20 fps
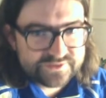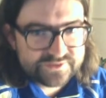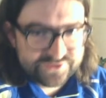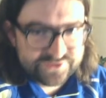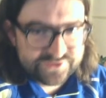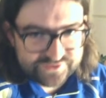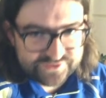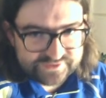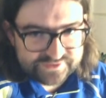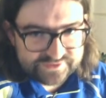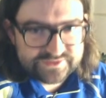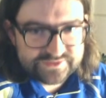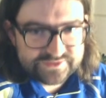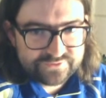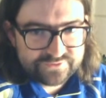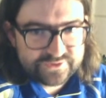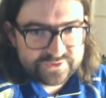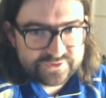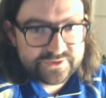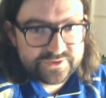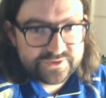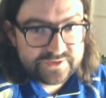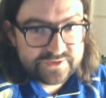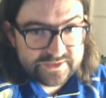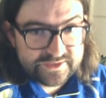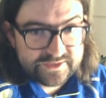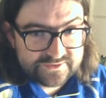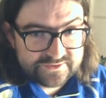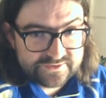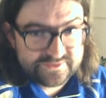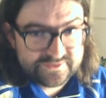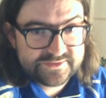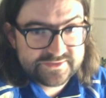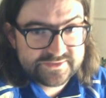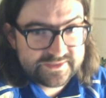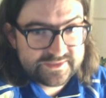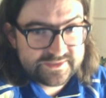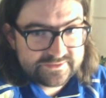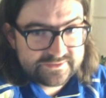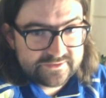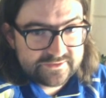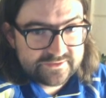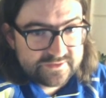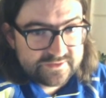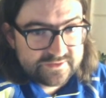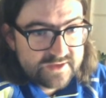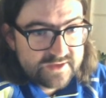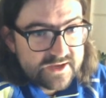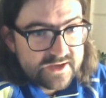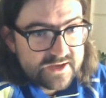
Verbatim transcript: it's just in a different location, a satellite.